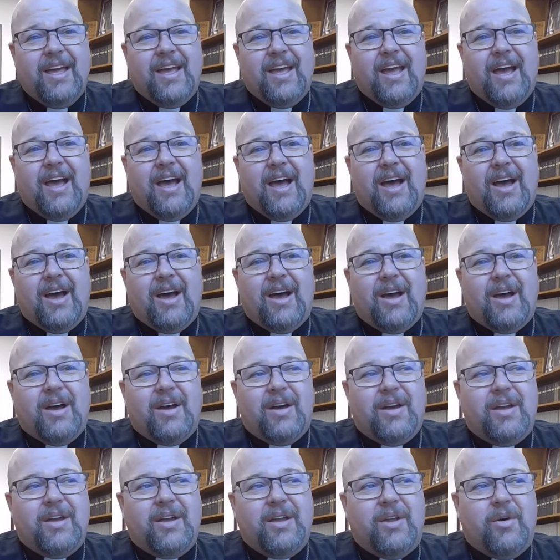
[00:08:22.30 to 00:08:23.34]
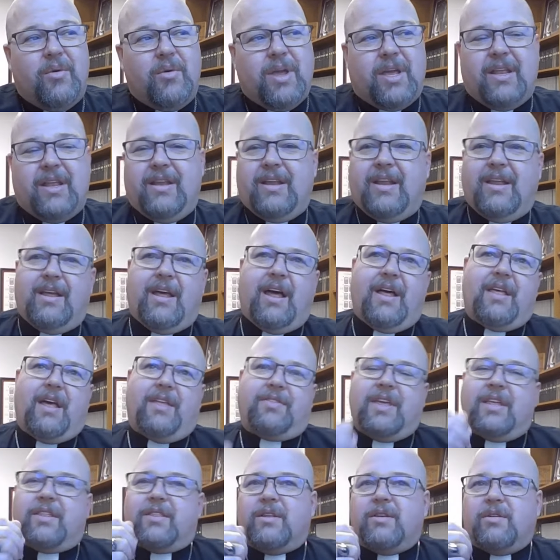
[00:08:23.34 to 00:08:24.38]
Uh, you know, we can. I, I
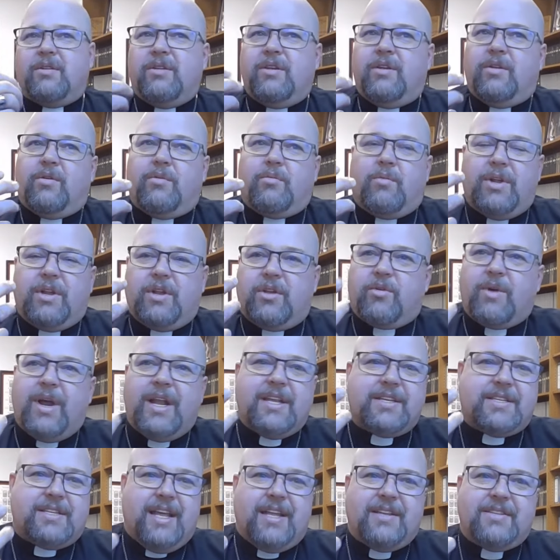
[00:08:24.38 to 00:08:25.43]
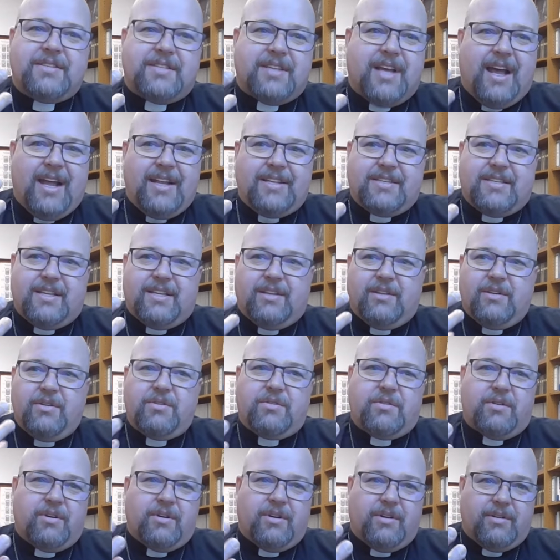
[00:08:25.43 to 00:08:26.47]
think you know one of the greatest insights that
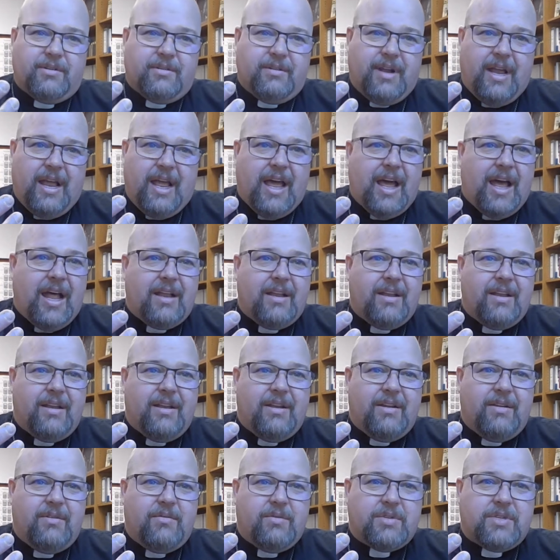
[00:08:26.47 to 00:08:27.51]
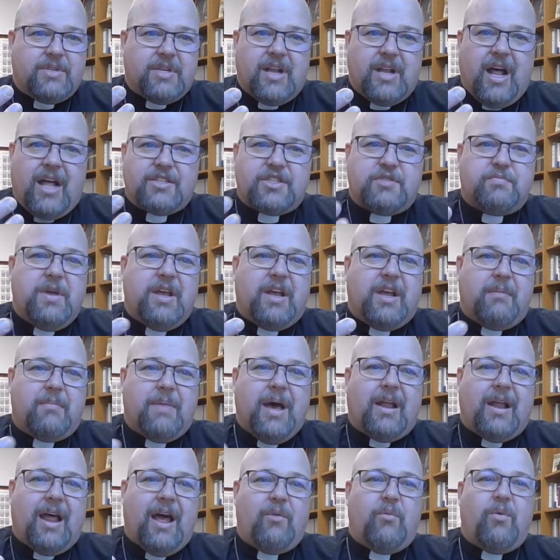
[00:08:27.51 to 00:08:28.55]
Luther had it was to not speak
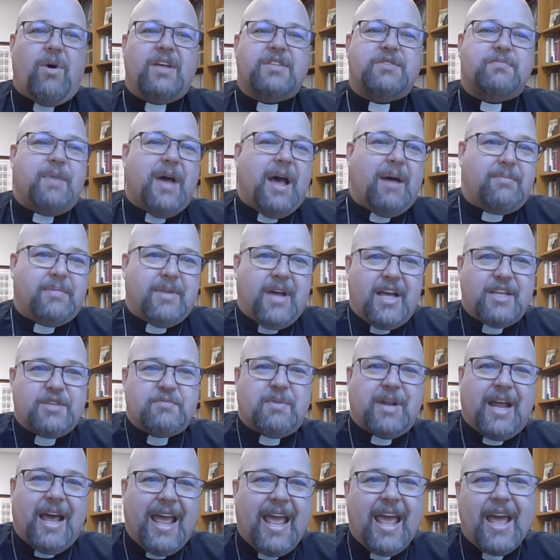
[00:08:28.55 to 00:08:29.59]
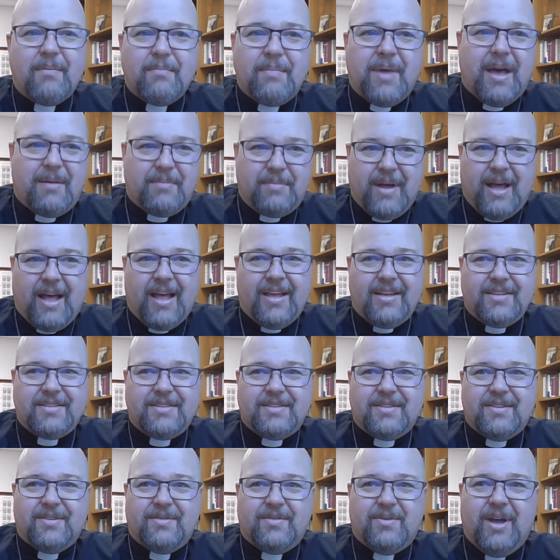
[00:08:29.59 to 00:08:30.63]
about I was baptized, but I am
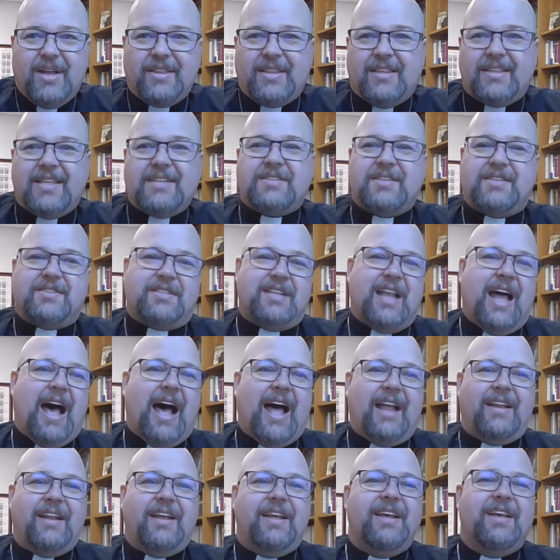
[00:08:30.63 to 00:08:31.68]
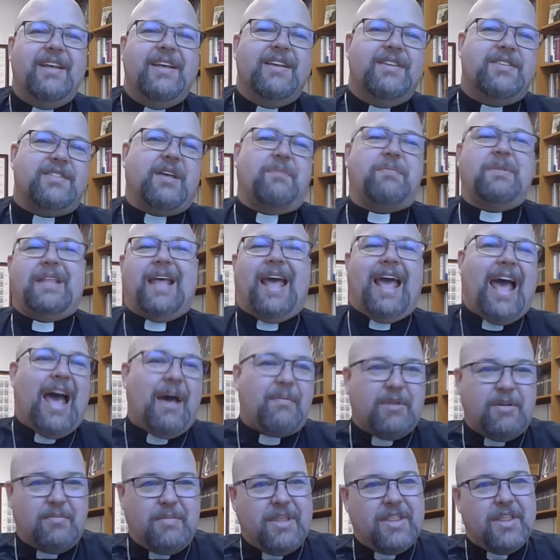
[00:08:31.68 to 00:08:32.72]
baptized. Right? That this is not something that
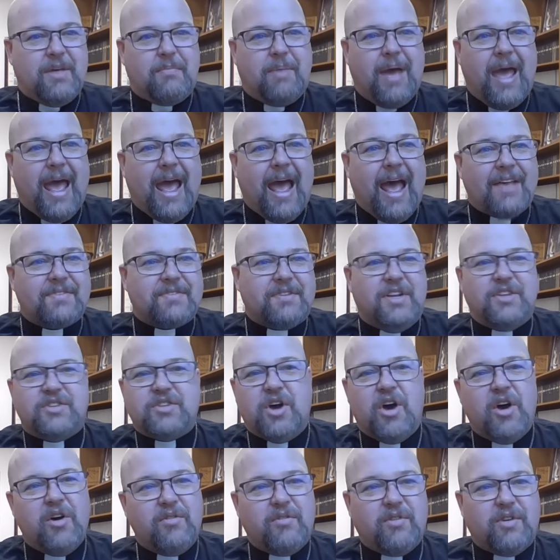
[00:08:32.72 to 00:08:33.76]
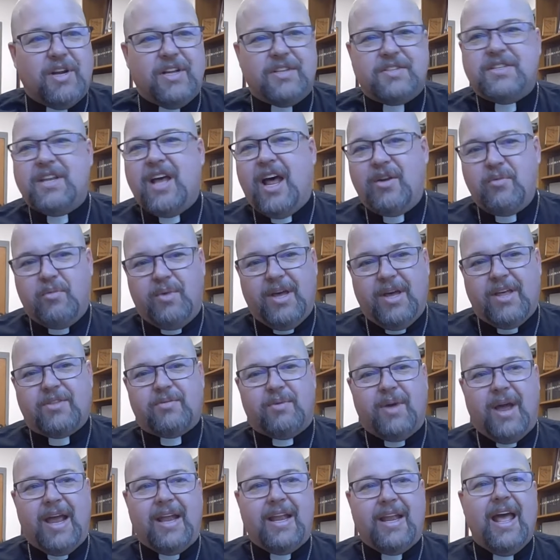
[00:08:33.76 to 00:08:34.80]
happened to me in the past and it's over and it's done
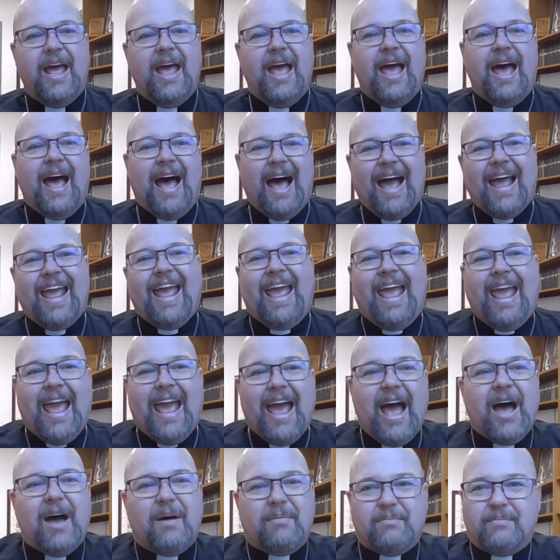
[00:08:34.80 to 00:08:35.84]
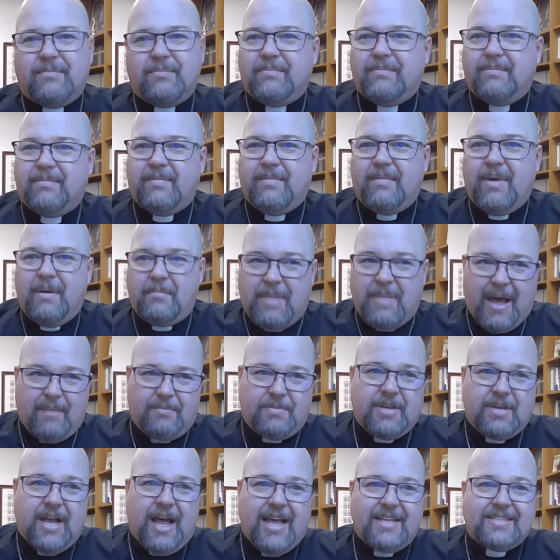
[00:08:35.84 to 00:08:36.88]
with. Right? I am
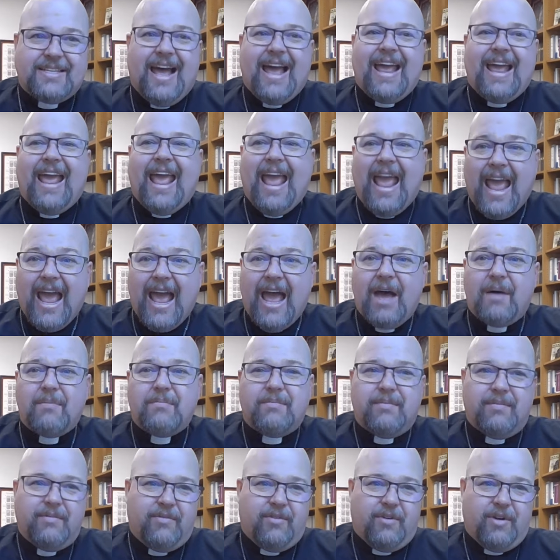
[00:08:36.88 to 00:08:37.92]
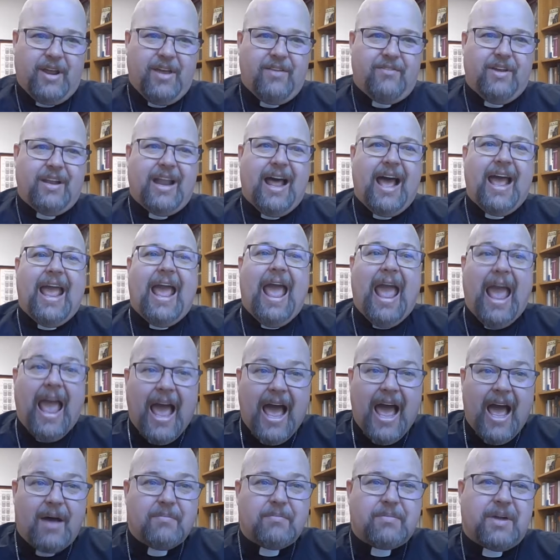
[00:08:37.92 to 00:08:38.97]
baptized. I am forgiven. I
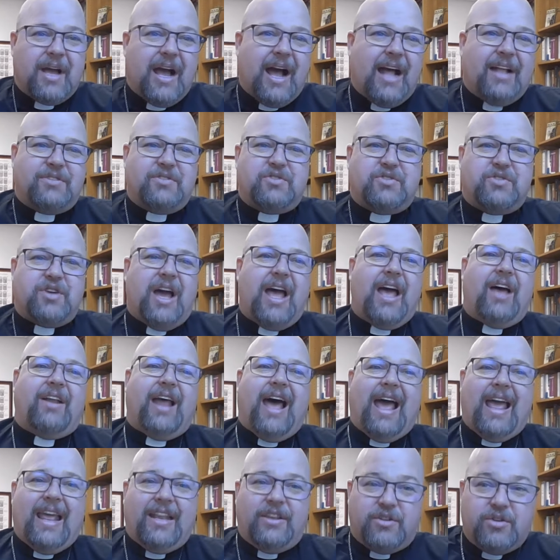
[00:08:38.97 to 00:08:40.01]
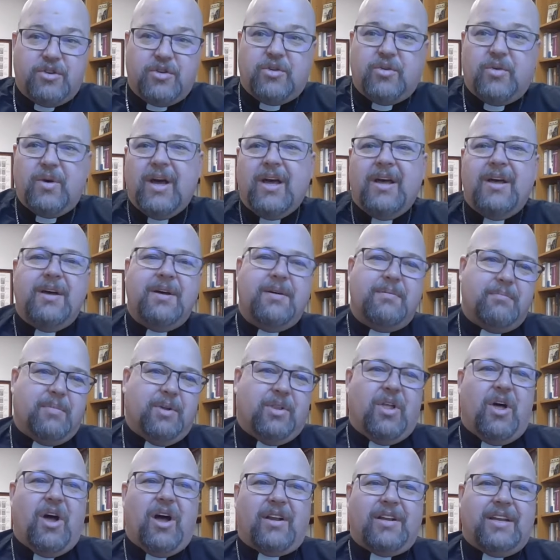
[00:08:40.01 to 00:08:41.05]
am God's child. I do
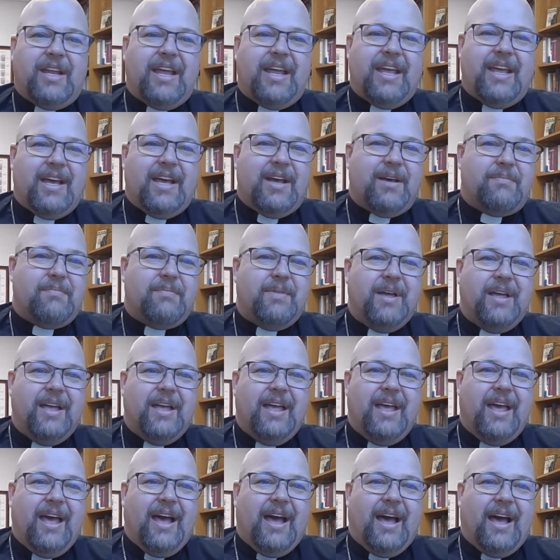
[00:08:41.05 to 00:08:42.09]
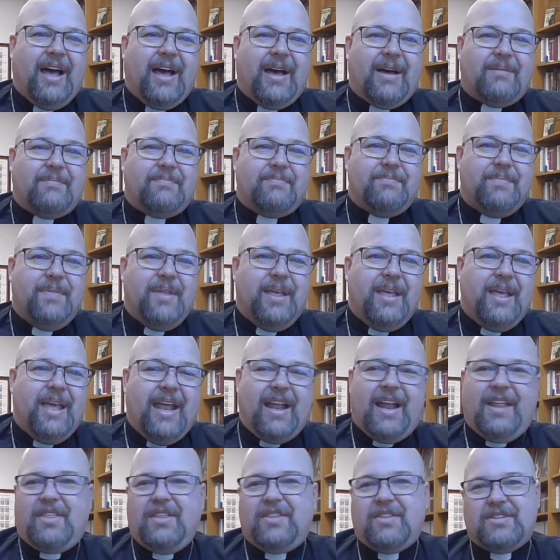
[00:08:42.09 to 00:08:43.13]
belong to Him. Um,
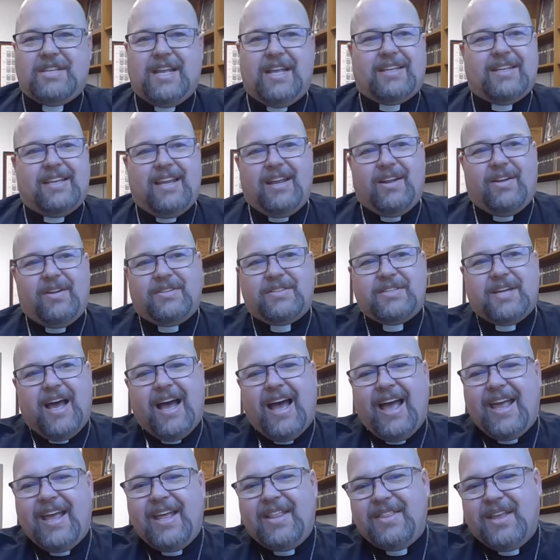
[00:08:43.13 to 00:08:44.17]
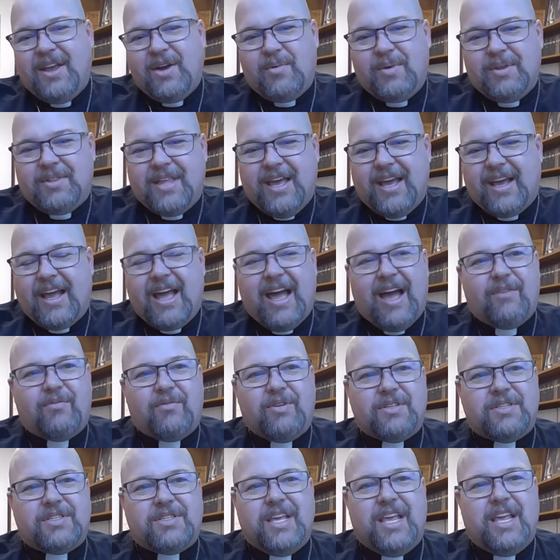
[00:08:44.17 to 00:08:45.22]
and I think there's that you know tie in there with that
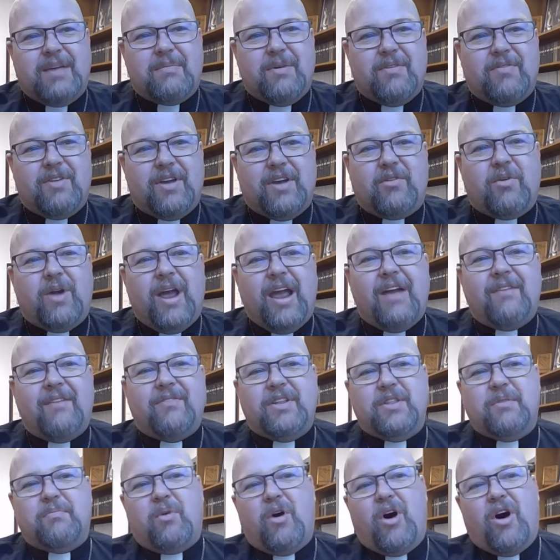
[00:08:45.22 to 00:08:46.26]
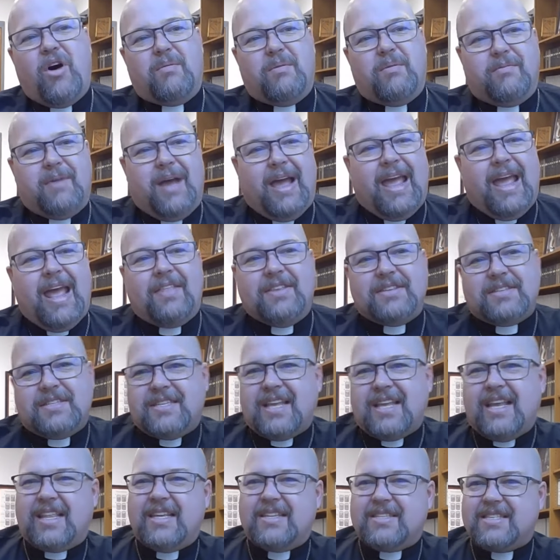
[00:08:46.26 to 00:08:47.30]
conference theme of engraved in the palm of my hand. This
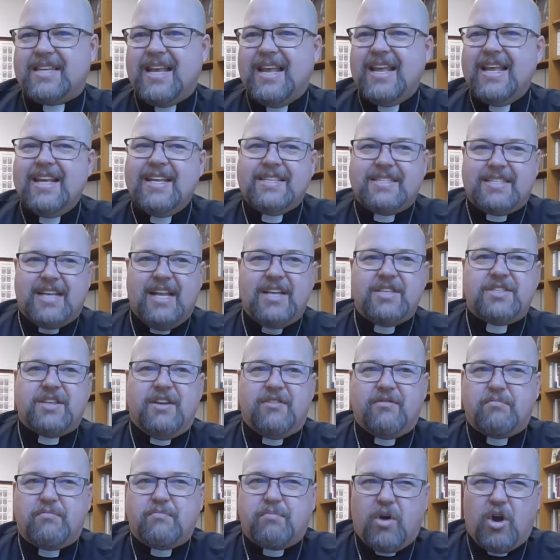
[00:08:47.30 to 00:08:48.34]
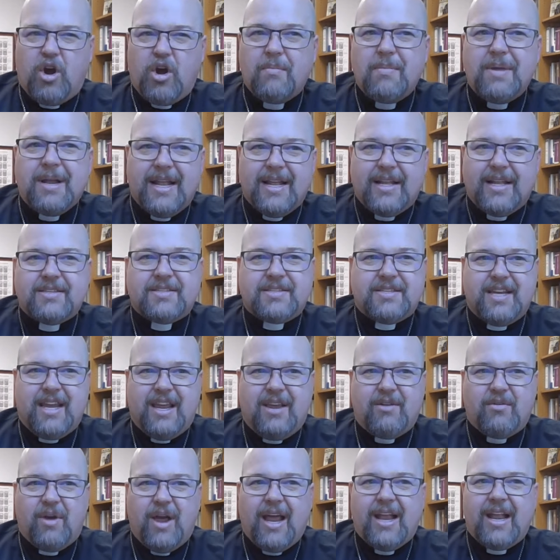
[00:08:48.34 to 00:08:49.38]
is like this sense of
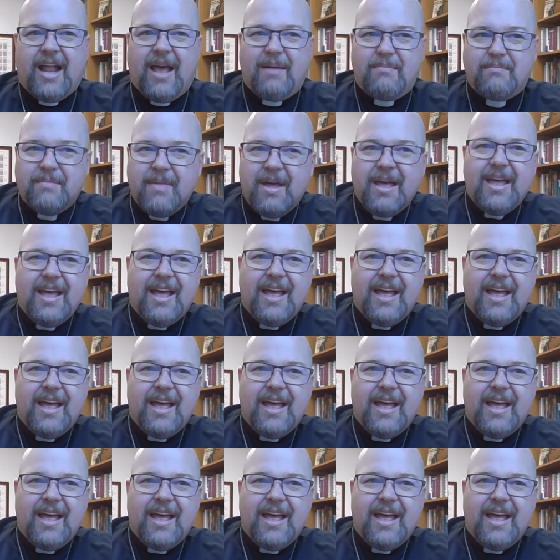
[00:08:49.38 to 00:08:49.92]
permanency, right? I'm